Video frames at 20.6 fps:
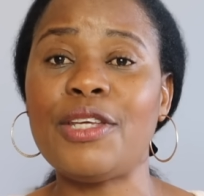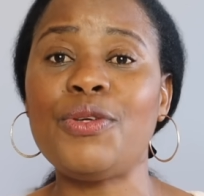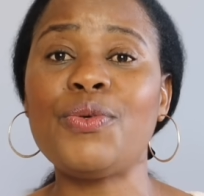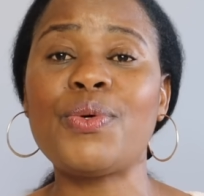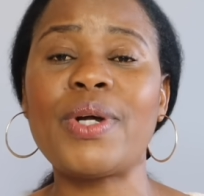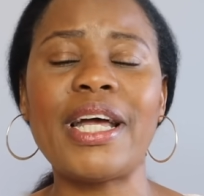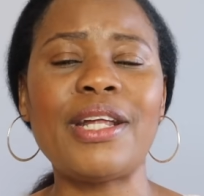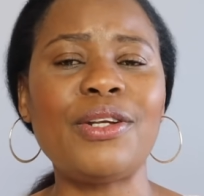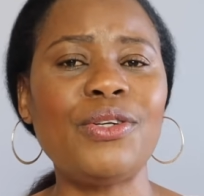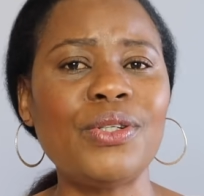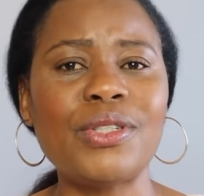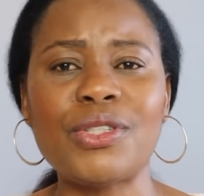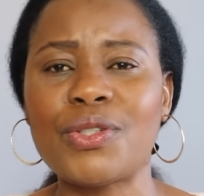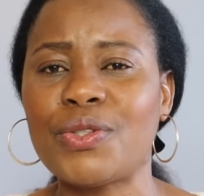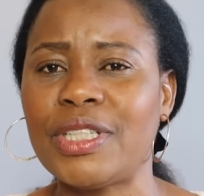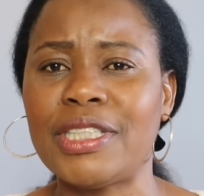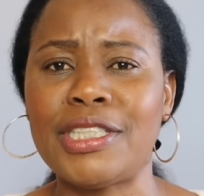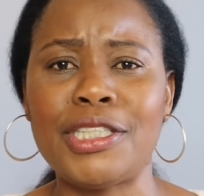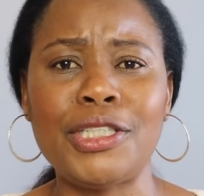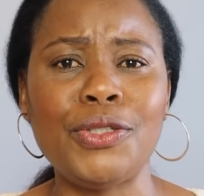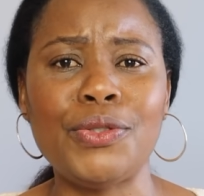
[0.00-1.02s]
you cannot
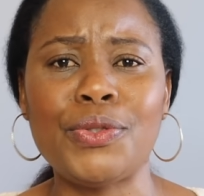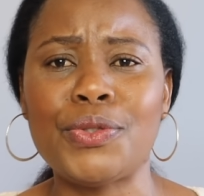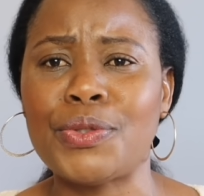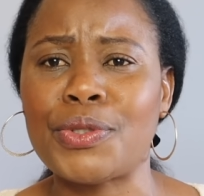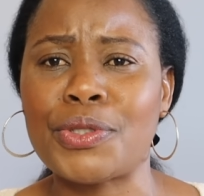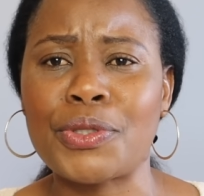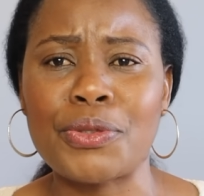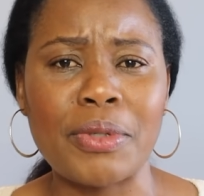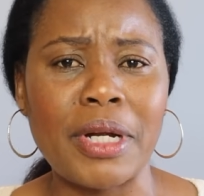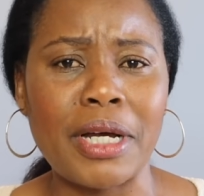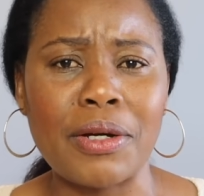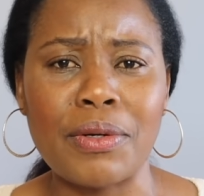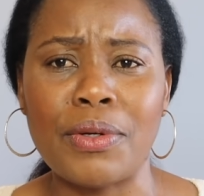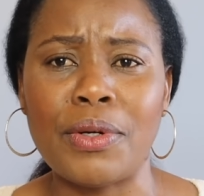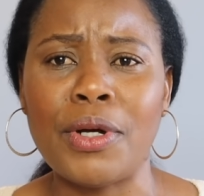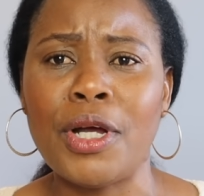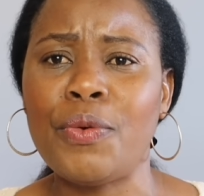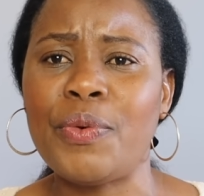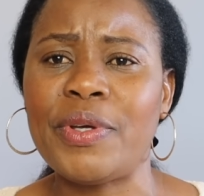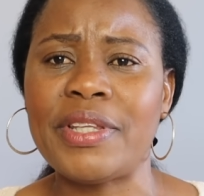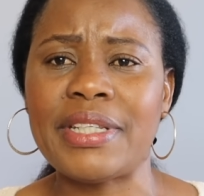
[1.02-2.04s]
continue to
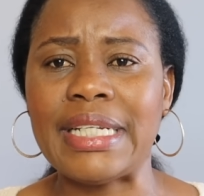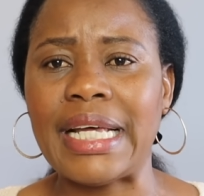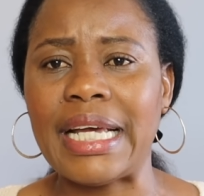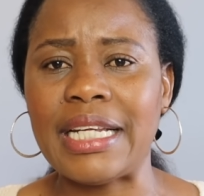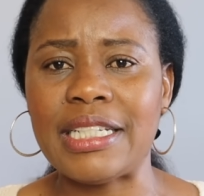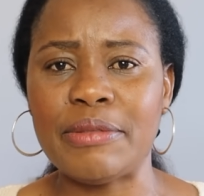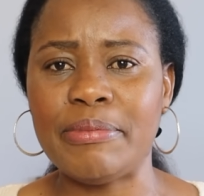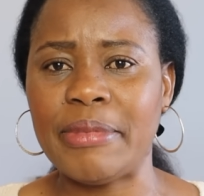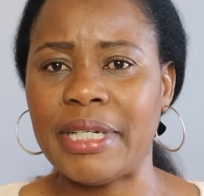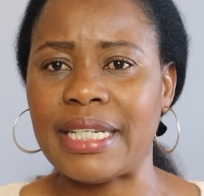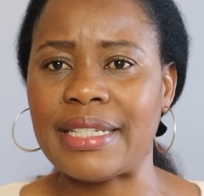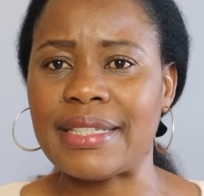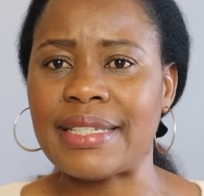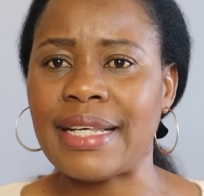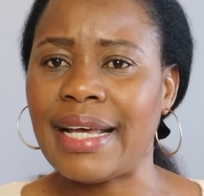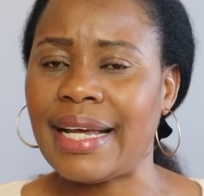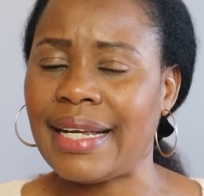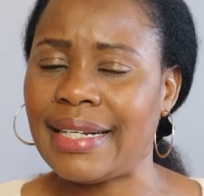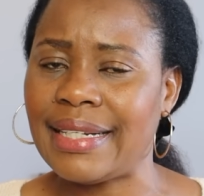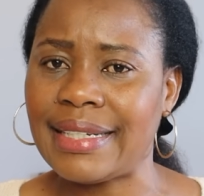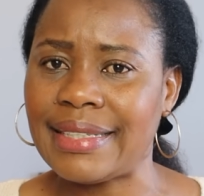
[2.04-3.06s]
struggle with nightmares
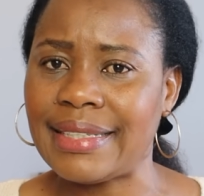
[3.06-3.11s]
and